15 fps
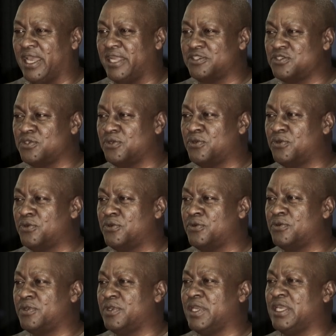And
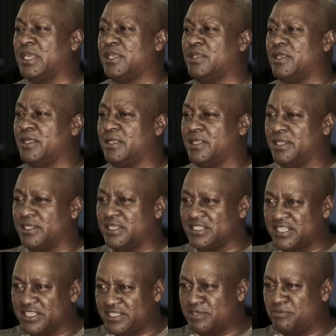so
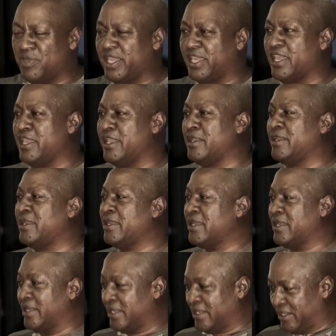decision-making,
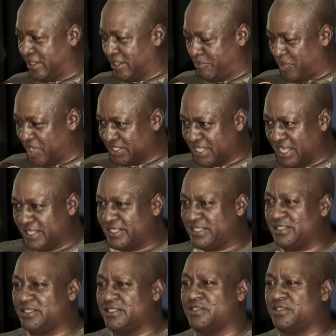the president,